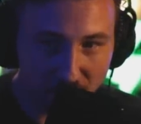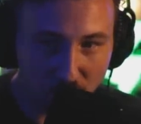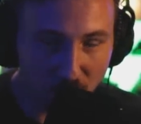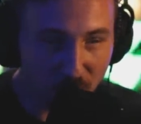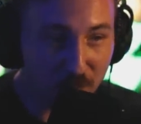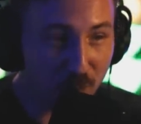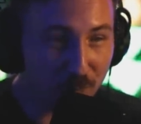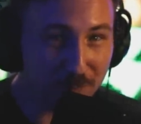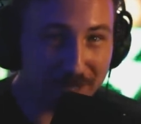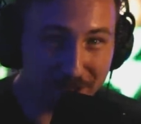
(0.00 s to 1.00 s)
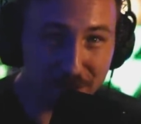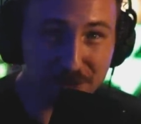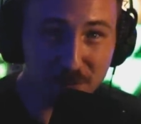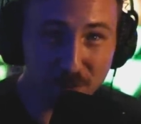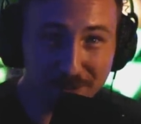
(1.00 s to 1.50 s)
Well, well,
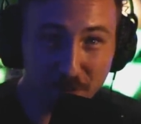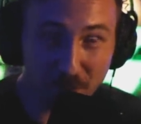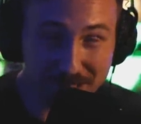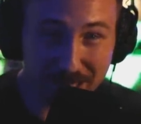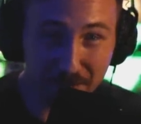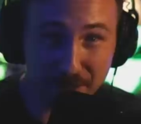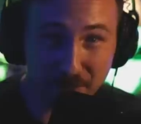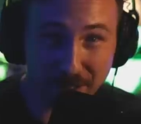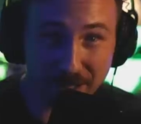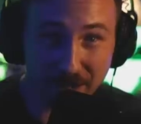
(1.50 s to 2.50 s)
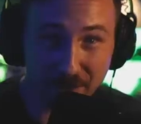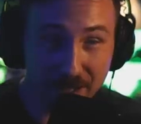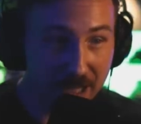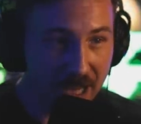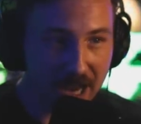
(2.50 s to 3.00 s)
here's what what's happening right now.
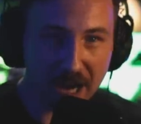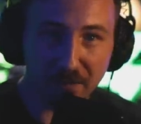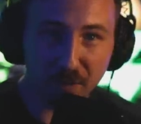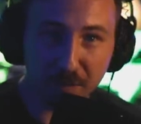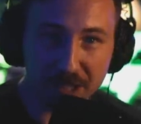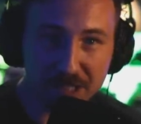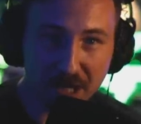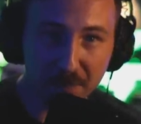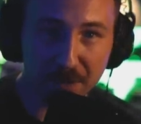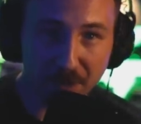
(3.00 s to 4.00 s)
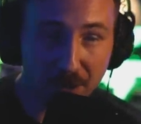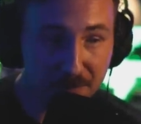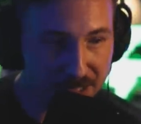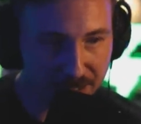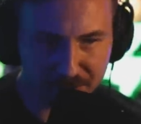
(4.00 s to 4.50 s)
Everybody's up in
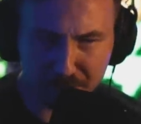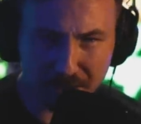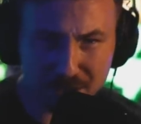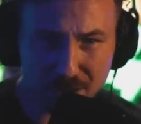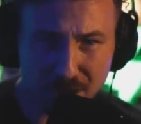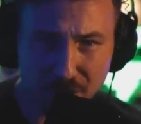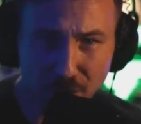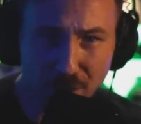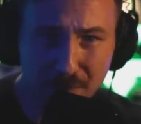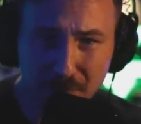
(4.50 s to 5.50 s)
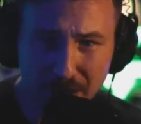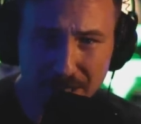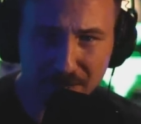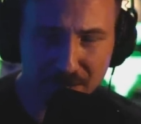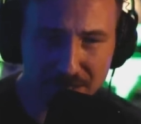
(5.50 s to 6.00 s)
arms, and especially Europe,
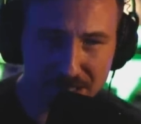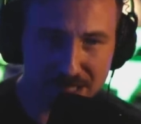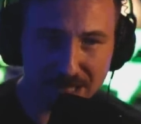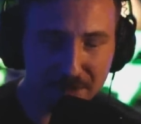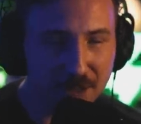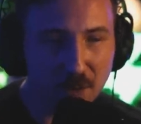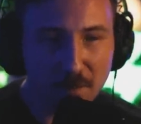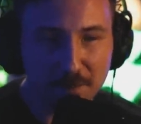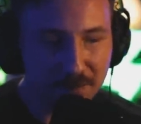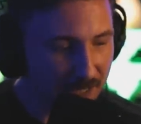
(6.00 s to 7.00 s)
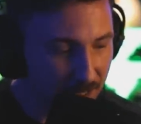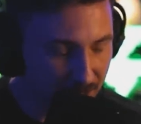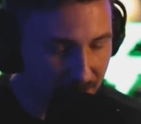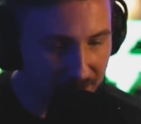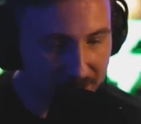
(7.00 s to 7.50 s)
right? If this is damn it,
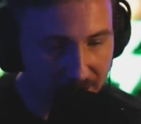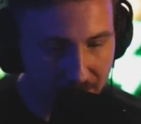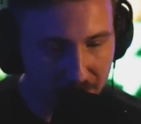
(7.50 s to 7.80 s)
it, it,